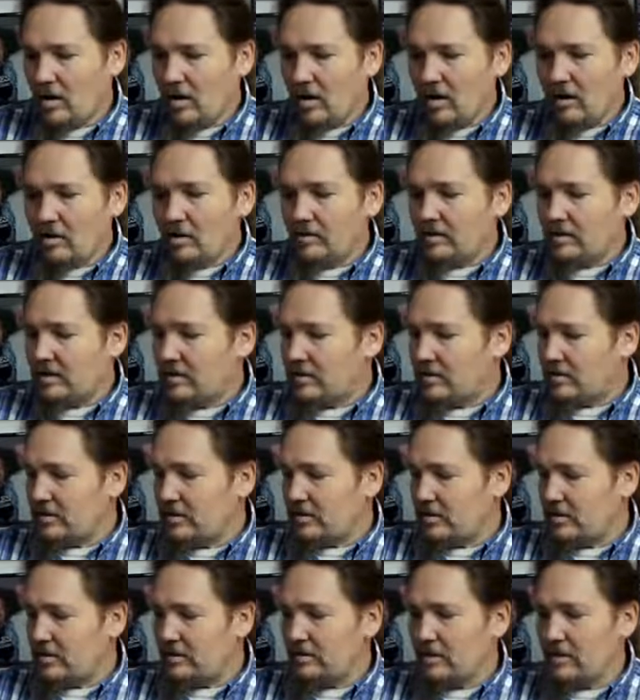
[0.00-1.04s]
all of the
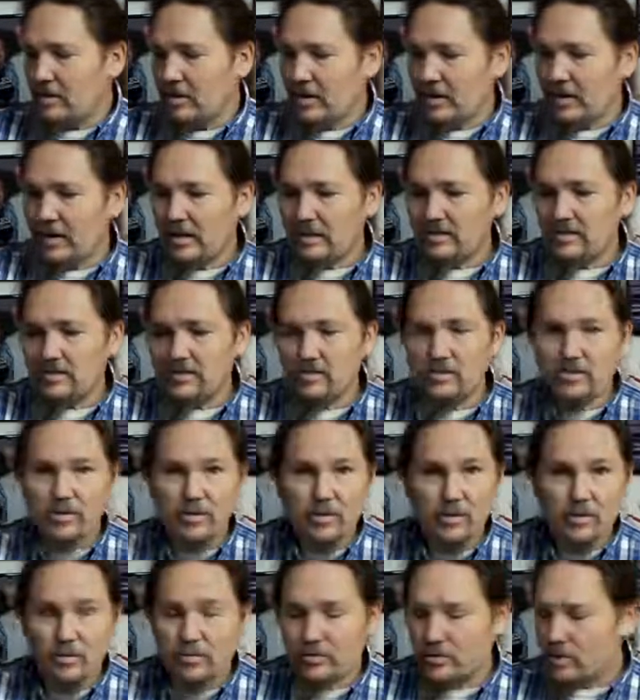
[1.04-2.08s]
there's it's
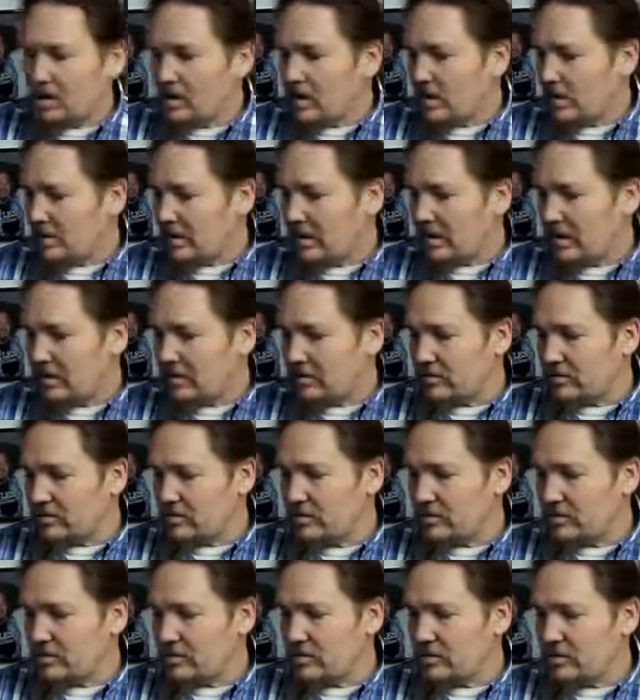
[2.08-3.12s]
zeros commented out.
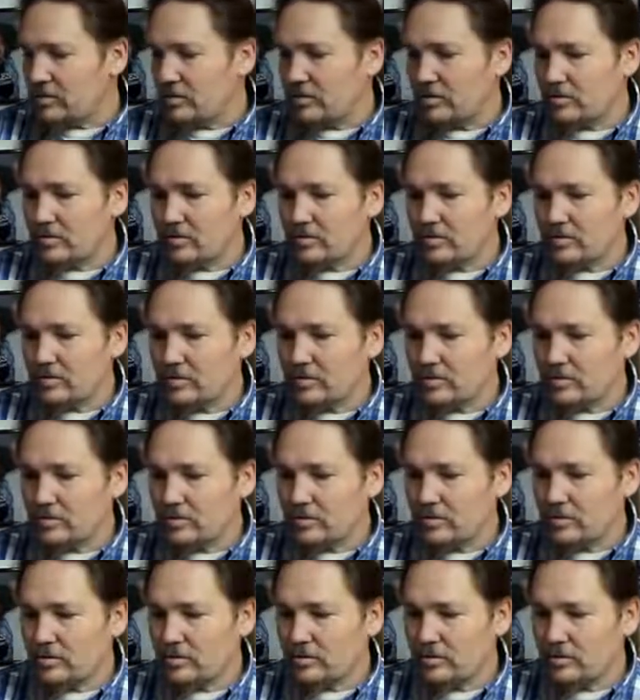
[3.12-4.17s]
So there's zeros,
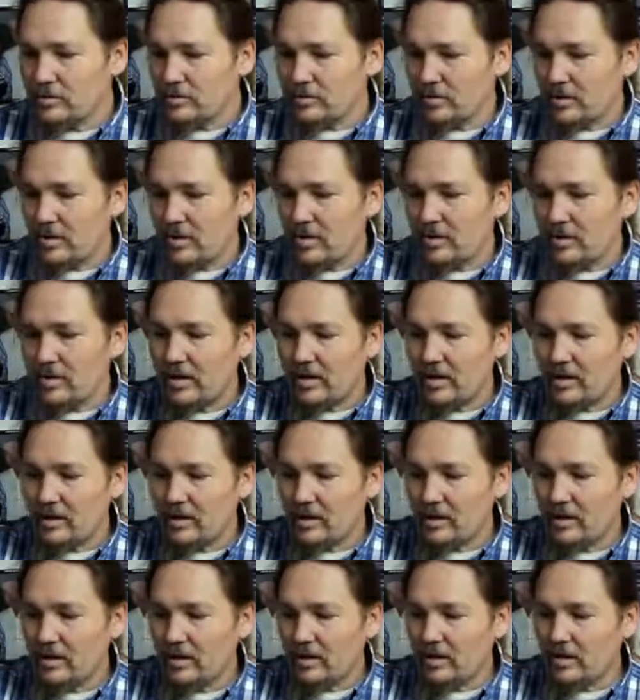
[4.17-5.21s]
zeros, zeros. And now
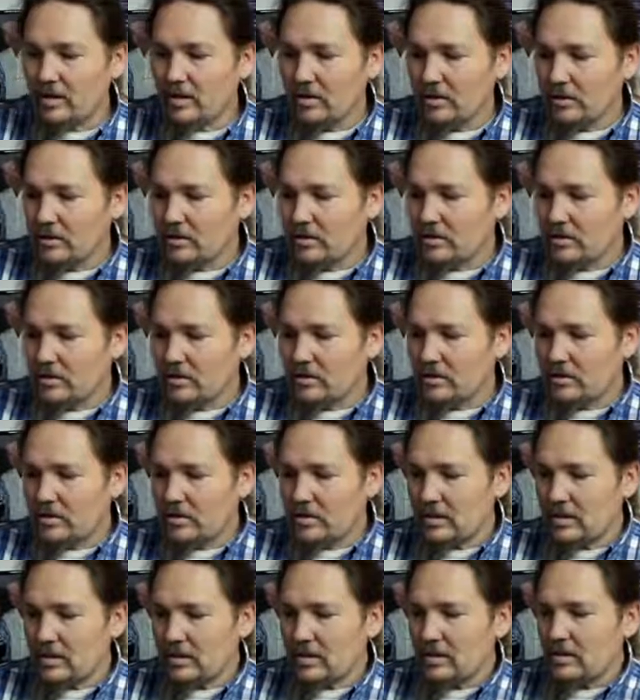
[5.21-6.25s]
here you can
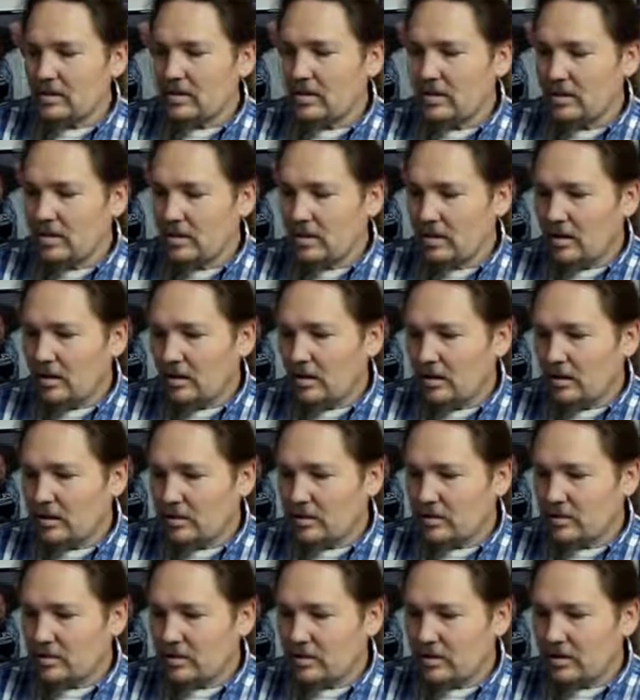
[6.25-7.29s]
see
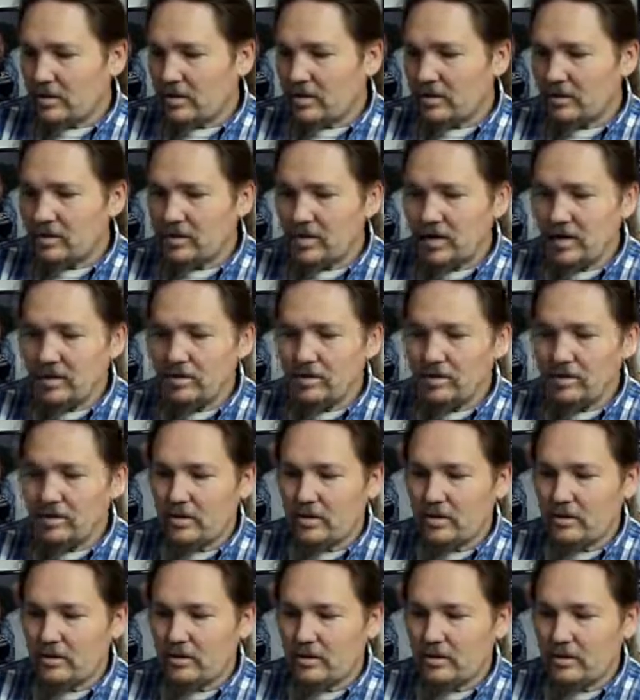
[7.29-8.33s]
it's starting to change.
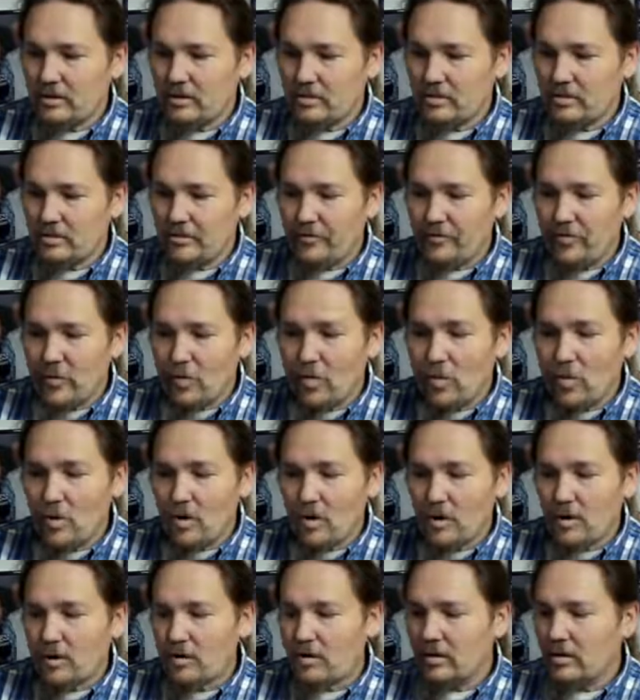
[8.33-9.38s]
Okay, so here's the
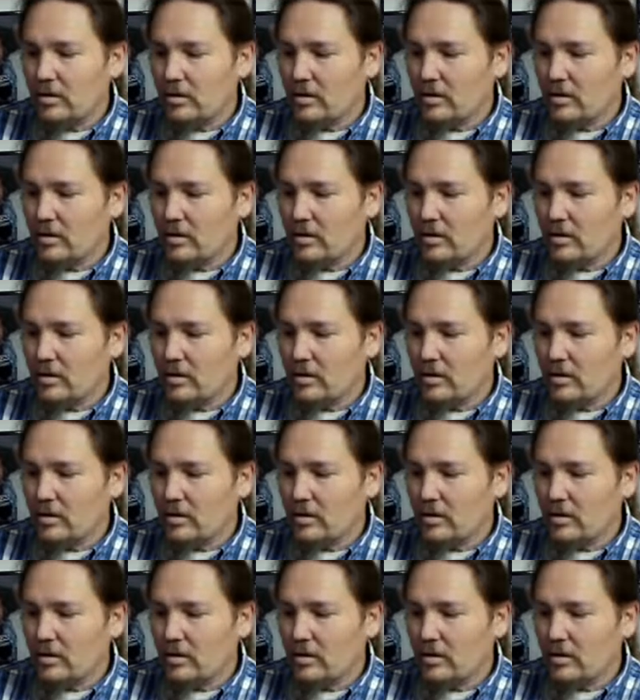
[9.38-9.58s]
four